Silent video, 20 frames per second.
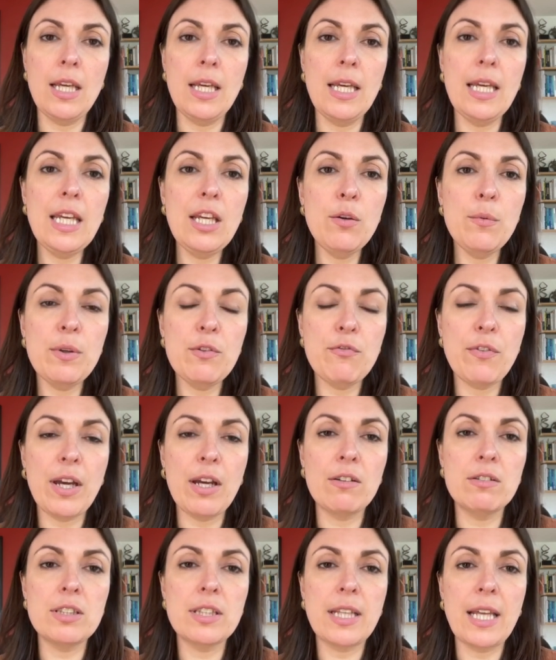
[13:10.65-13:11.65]
Here we
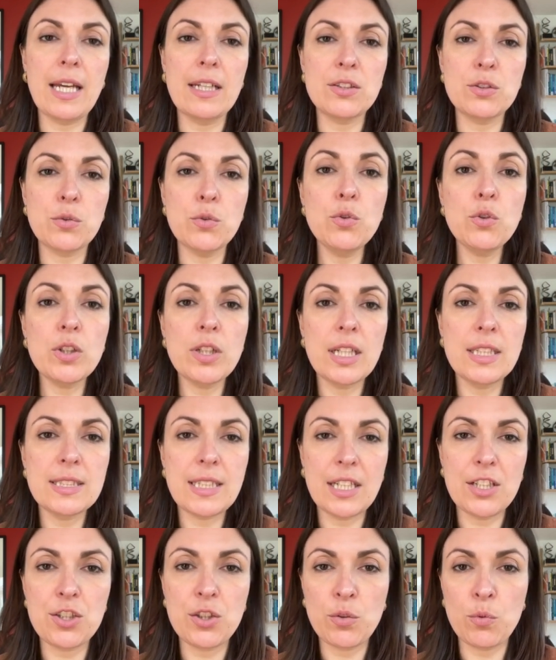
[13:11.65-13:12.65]
found that
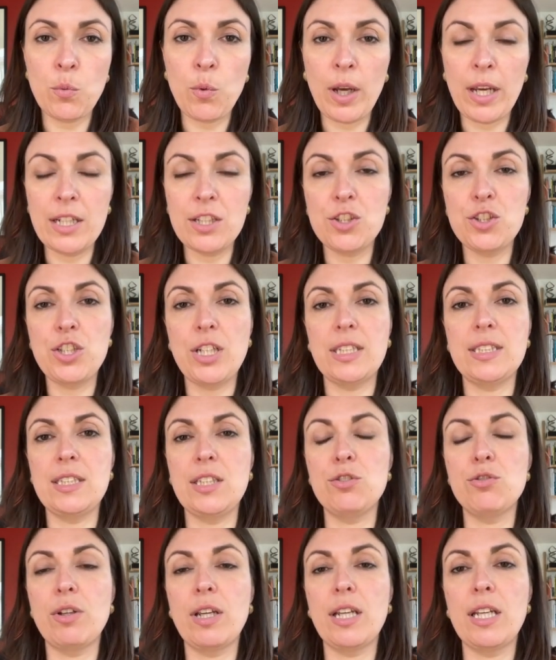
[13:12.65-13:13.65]
organisation-wide
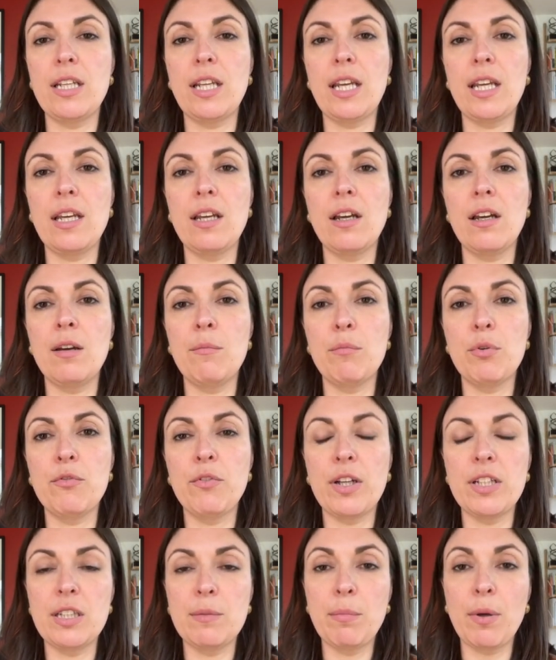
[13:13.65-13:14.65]
GESI training
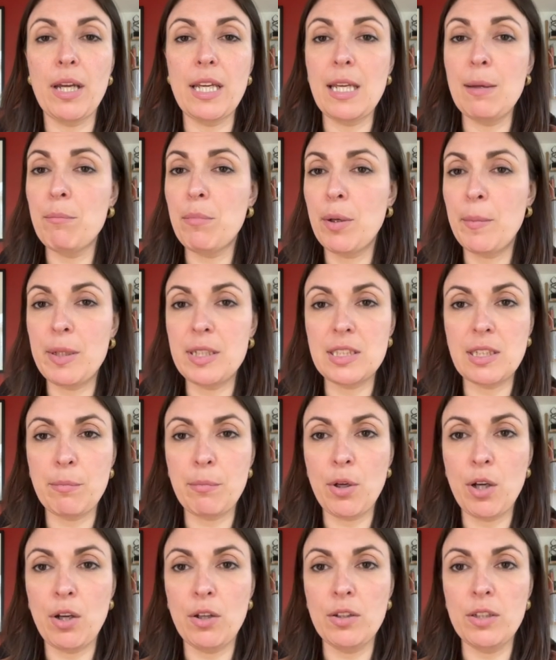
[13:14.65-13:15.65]
provided by implementing
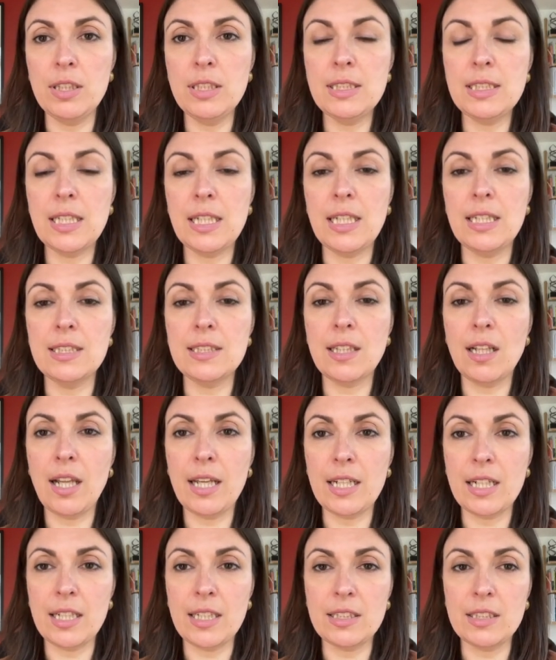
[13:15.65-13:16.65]
partners is
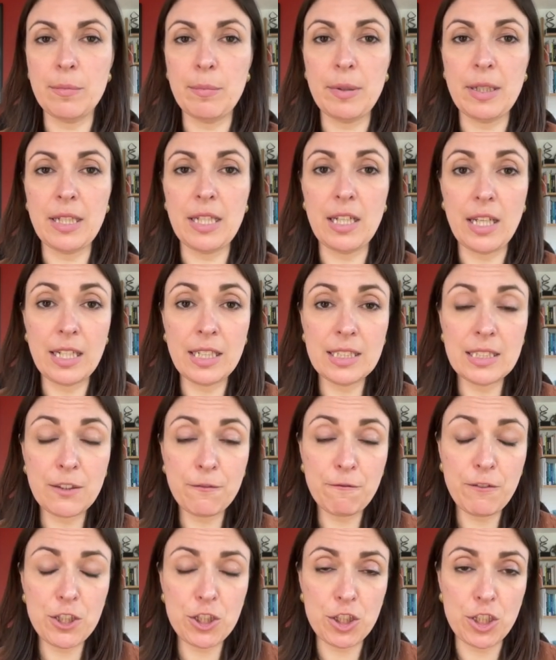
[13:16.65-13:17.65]
likely to be
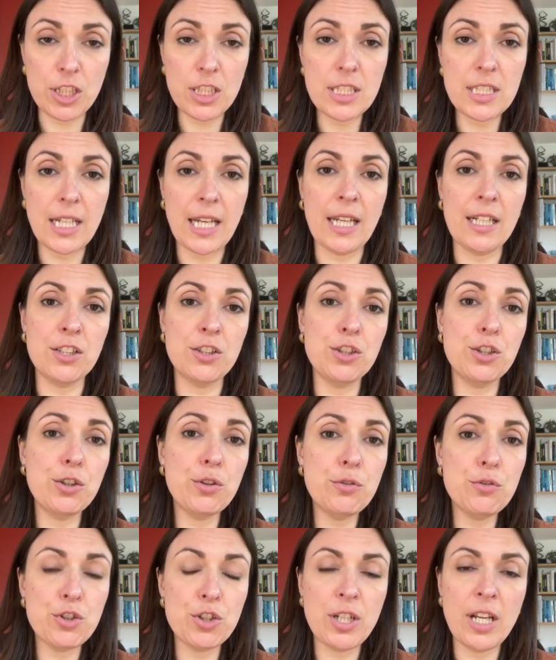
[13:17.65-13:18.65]
insufficient and
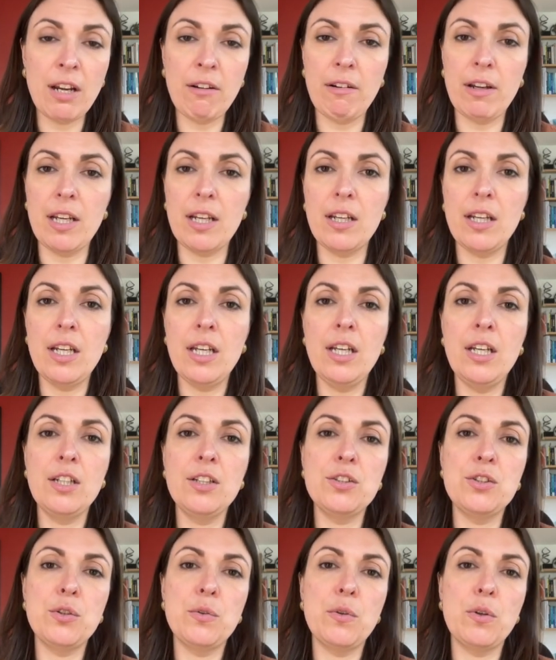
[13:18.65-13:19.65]
too generic
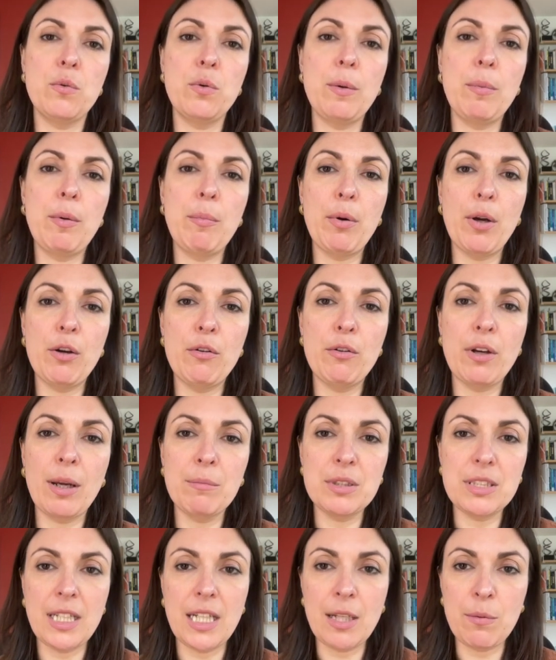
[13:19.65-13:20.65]
to equip a
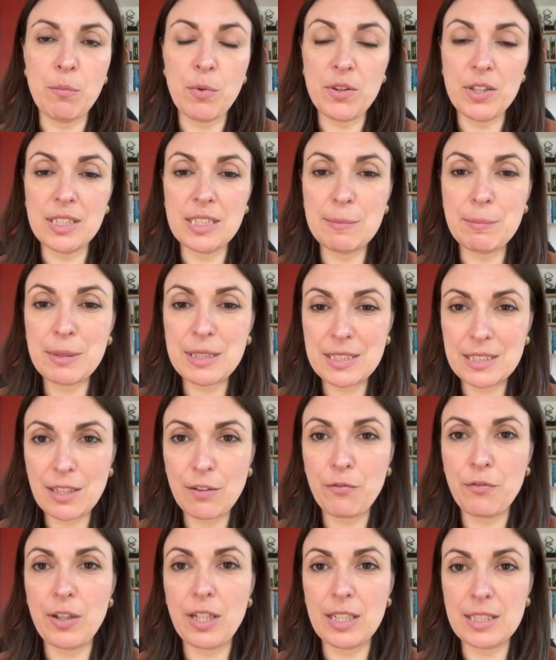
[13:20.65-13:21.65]
programme team with the
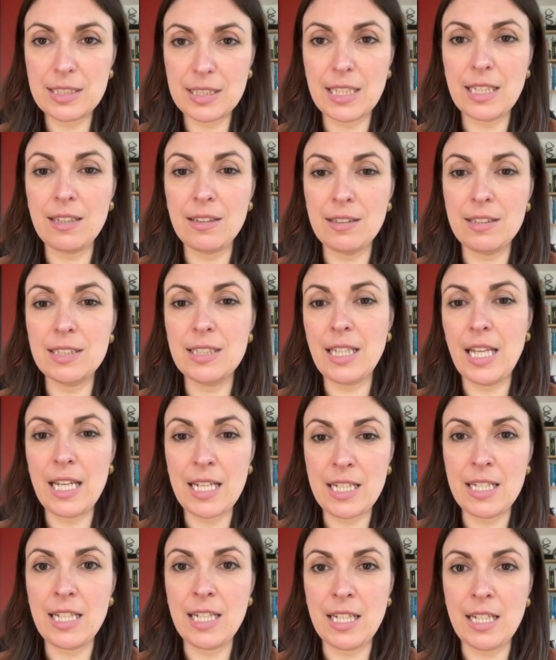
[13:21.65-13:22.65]
specific skills
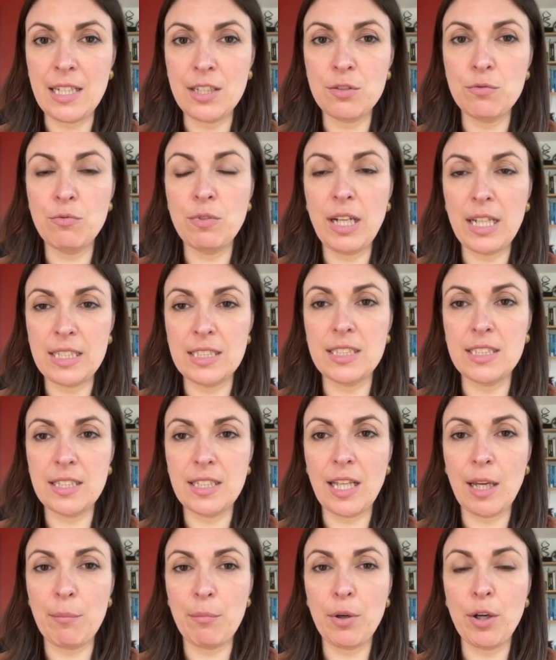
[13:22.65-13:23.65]
they need related
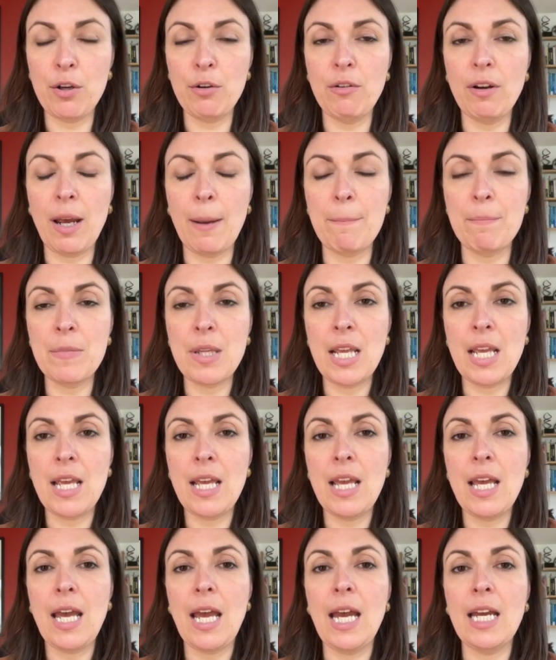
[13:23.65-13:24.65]
to that programme,
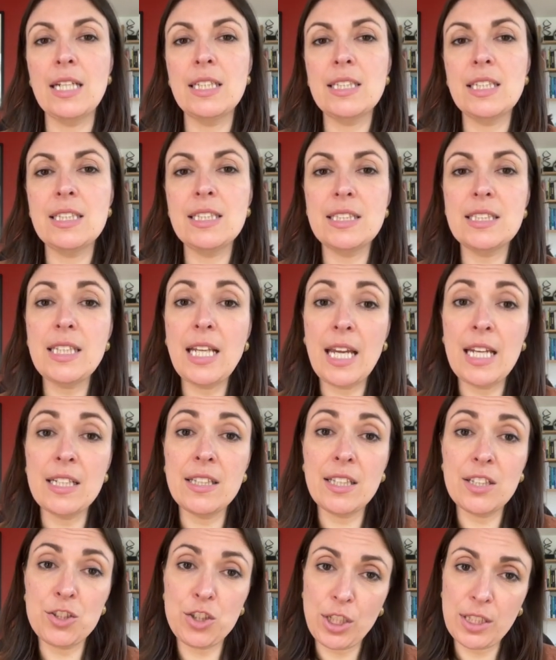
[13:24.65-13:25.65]
and
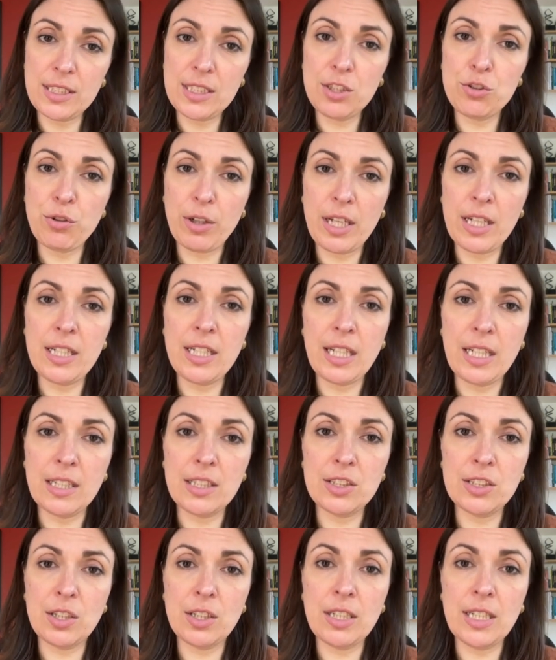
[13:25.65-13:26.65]
instead that GESI
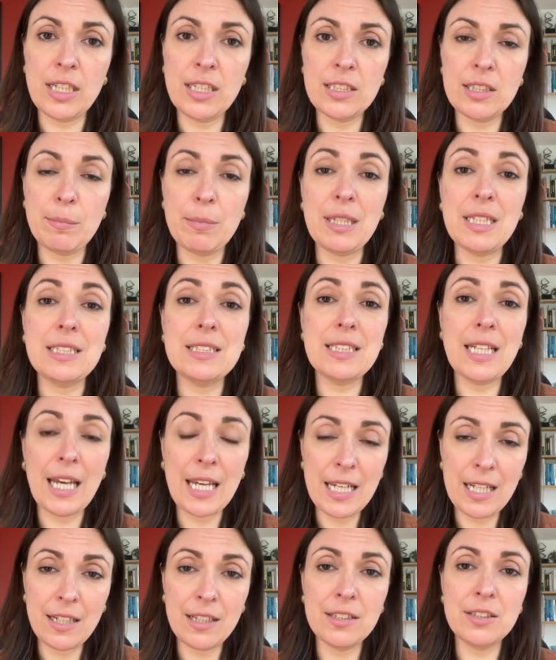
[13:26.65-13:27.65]
trainings need to be
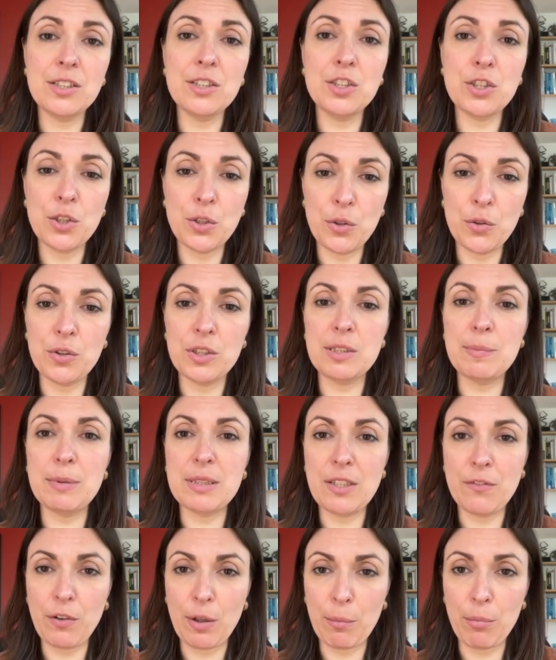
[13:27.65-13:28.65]
tailored to the
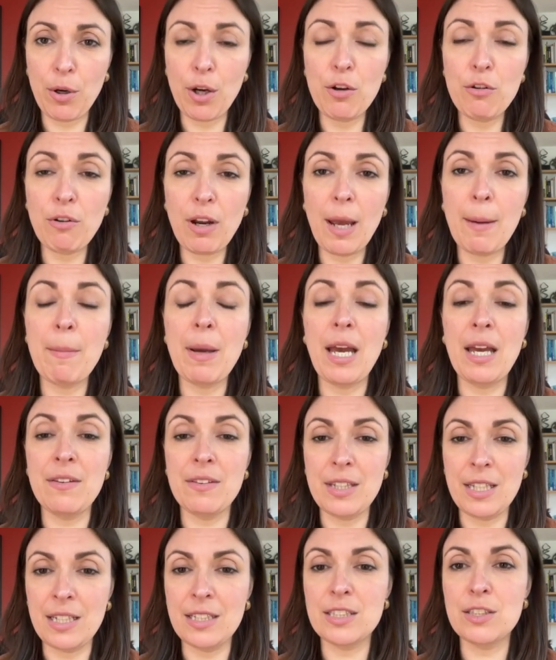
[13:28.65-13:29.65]
specific programme
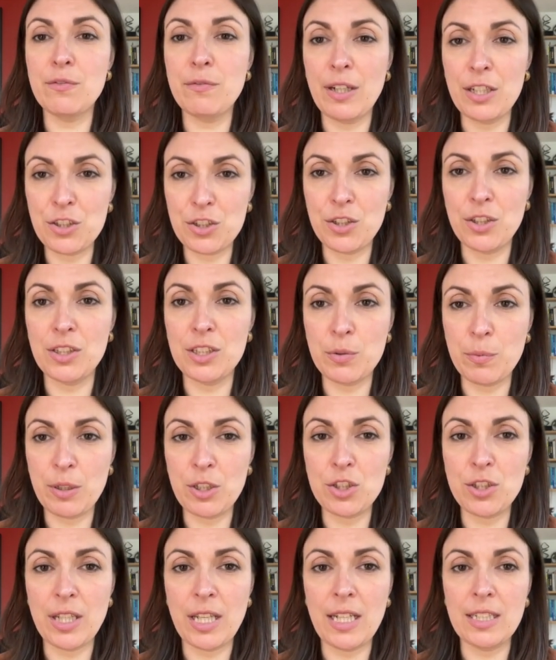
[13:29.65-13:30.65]
and the interventions
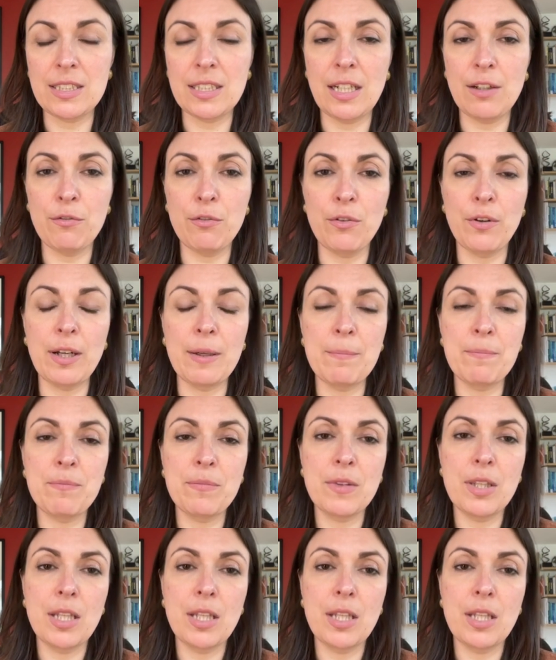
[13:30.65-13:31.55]
which they're delivering.